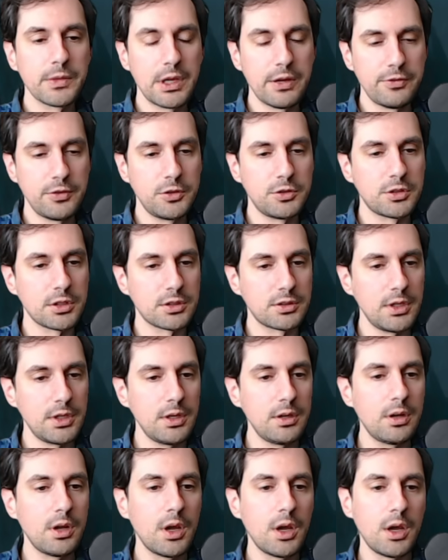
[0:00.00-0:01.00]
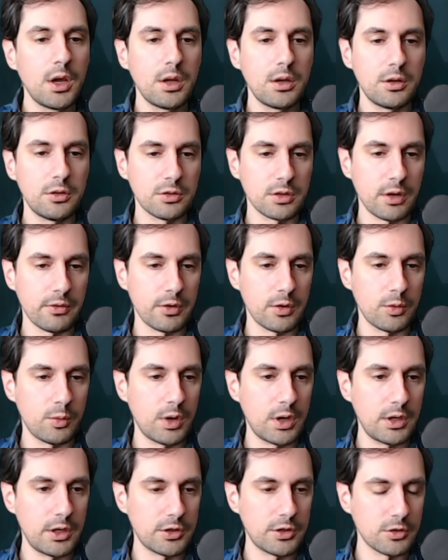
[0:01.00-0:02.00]
If you succeed, discover
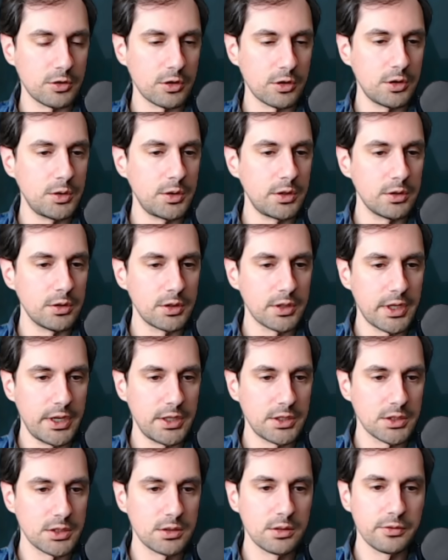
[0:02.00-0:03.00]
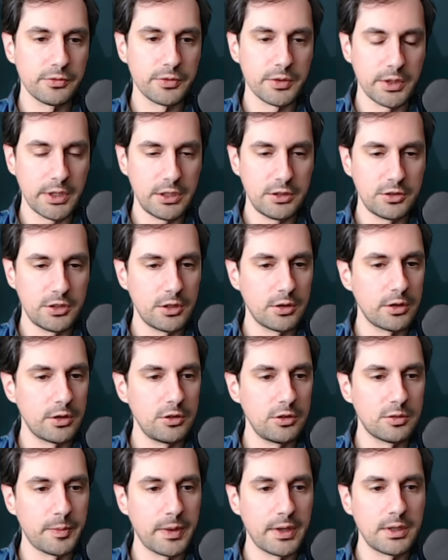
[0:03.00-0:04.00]
1 additional clue at your location for each
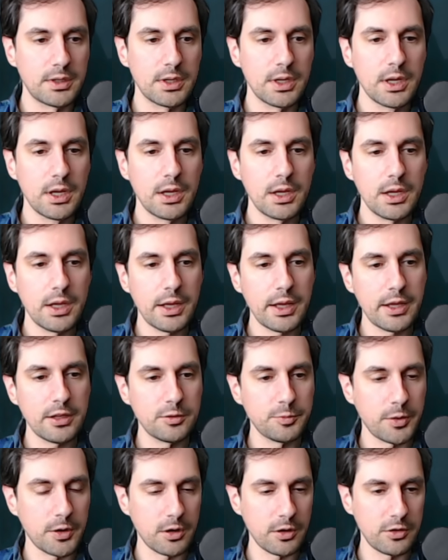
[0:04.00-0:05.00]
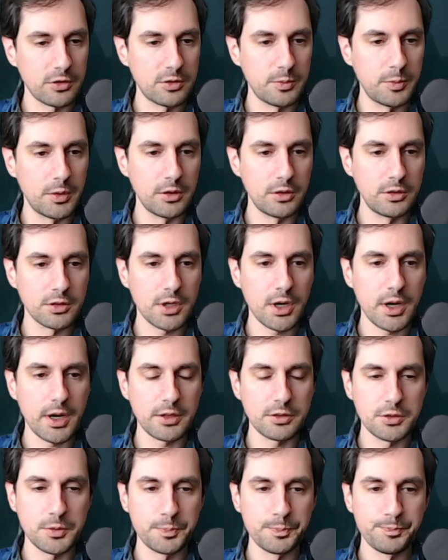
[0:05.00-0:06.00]
secret you spent as part of this ability's
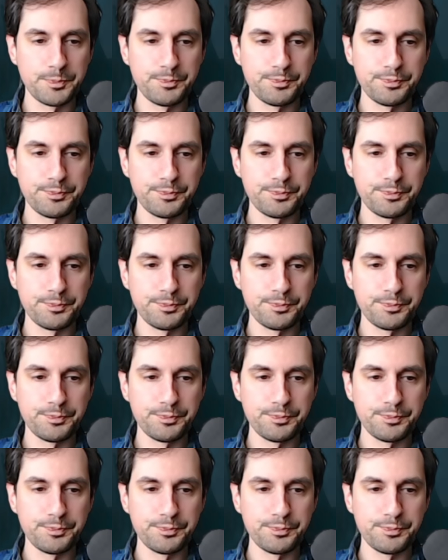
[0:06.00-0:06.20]
cost.